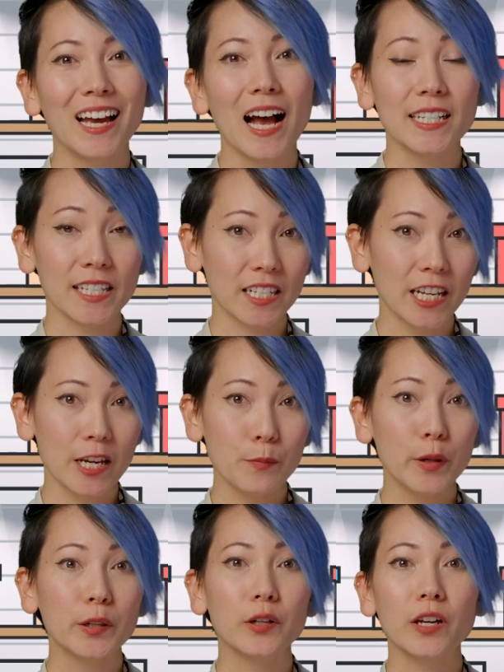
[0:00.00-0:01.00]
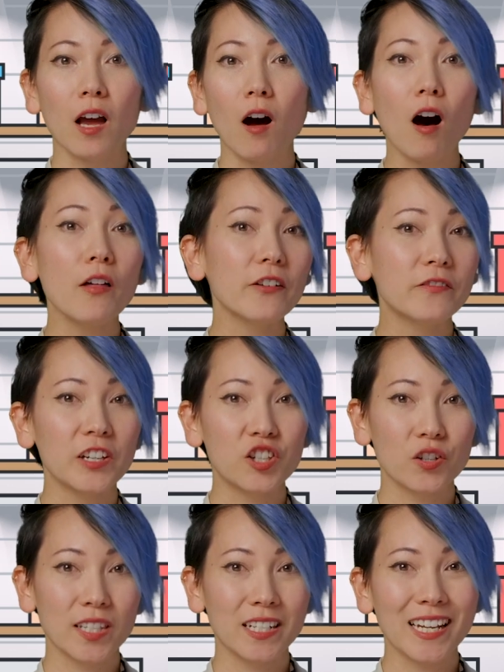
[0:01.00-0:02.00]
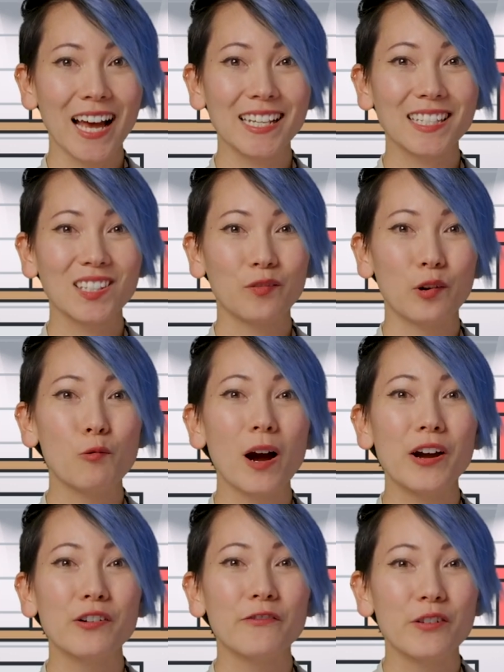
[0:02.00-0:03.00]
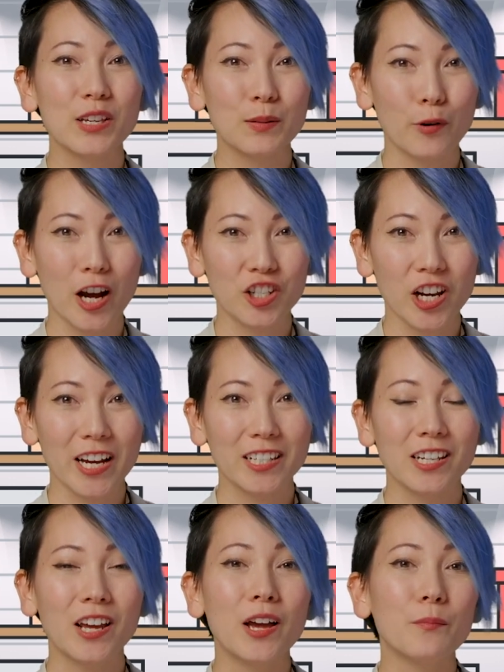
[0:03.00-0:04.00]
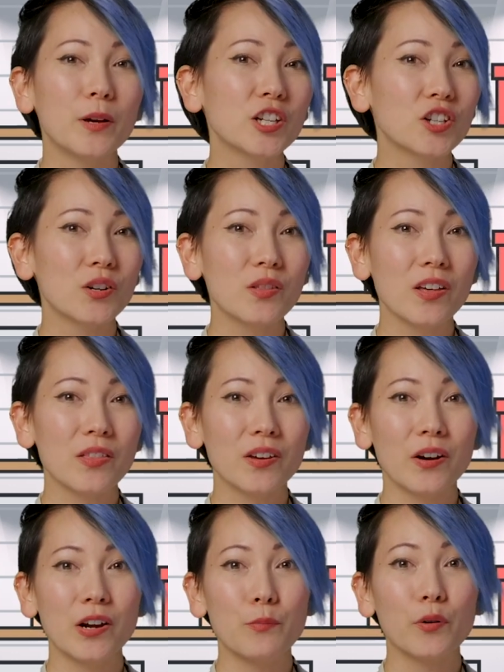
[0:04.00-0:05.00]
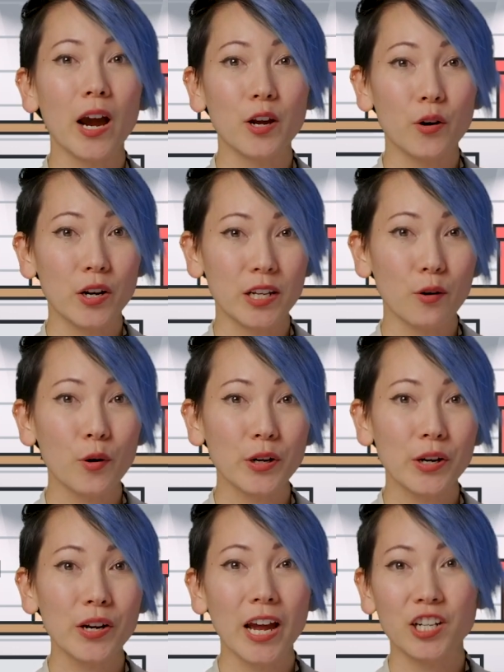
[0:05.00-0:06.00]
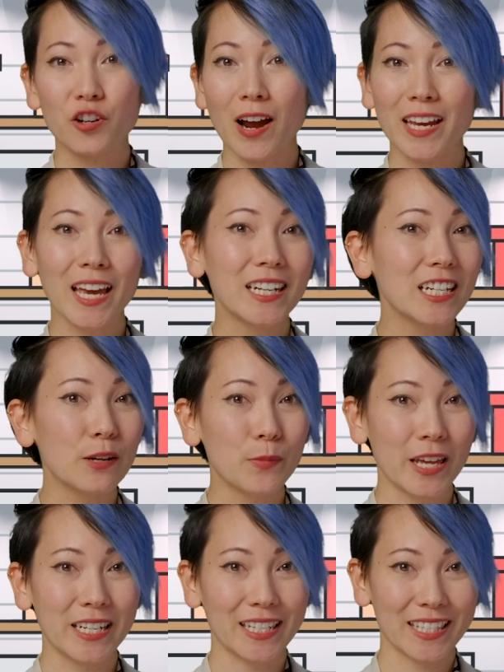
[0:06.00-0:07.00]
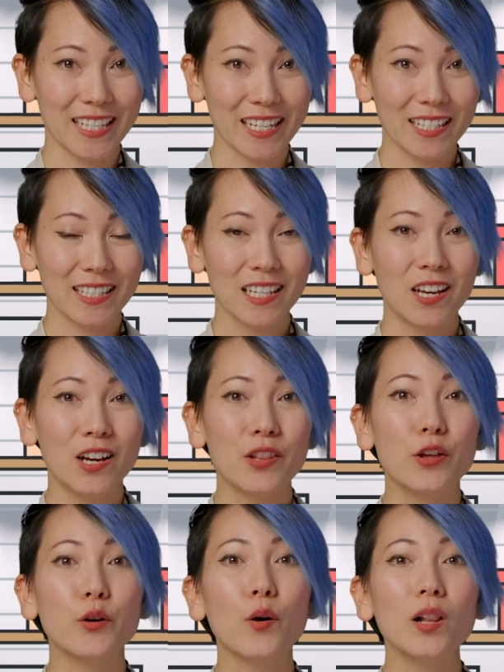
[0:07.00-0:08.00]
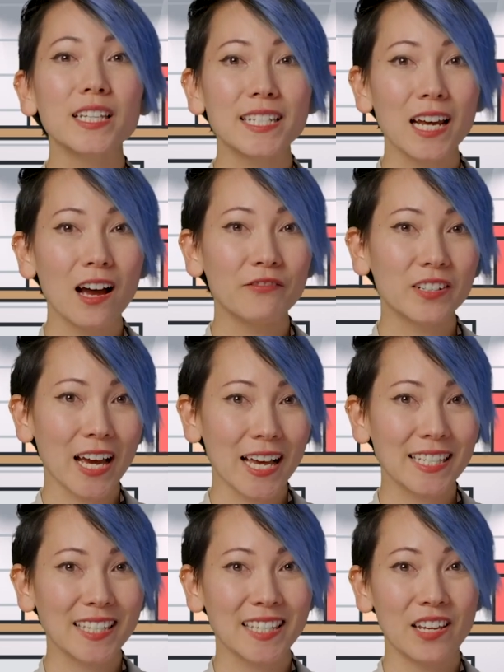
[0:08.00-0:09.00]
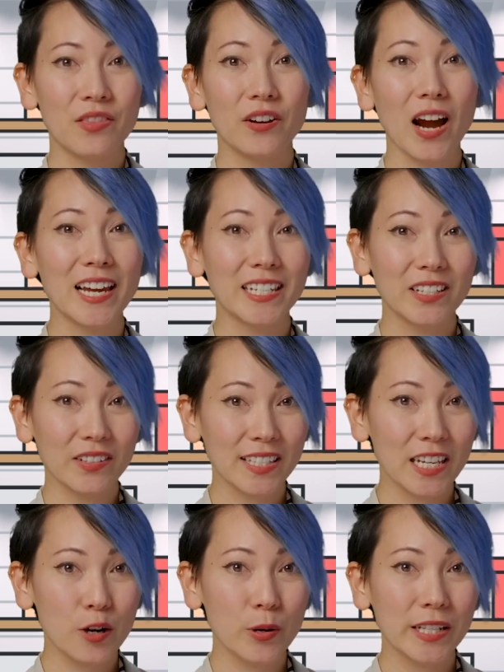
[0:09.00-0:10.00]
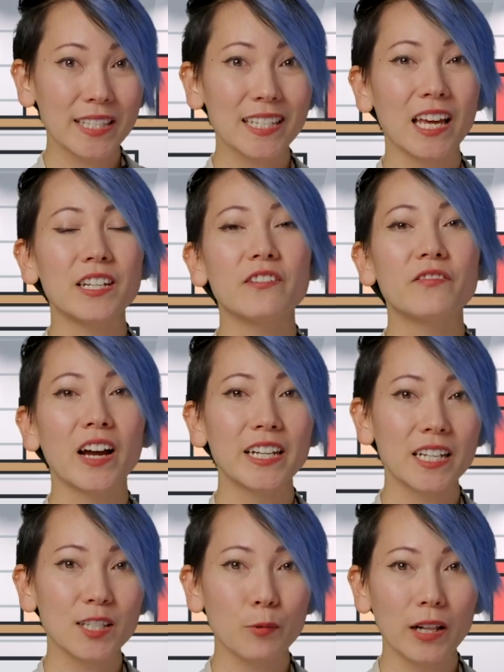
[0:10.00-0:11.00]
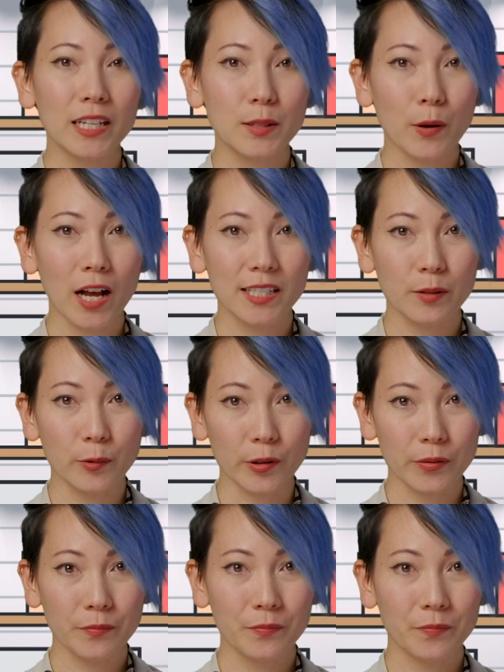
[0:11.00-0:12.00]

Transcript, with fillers: As a team, look at all the features and tasks required for this project. Make sure that they're in priority order and track any dependencies. The goal is to have tasks in their ideal sequence and defined as well as possible.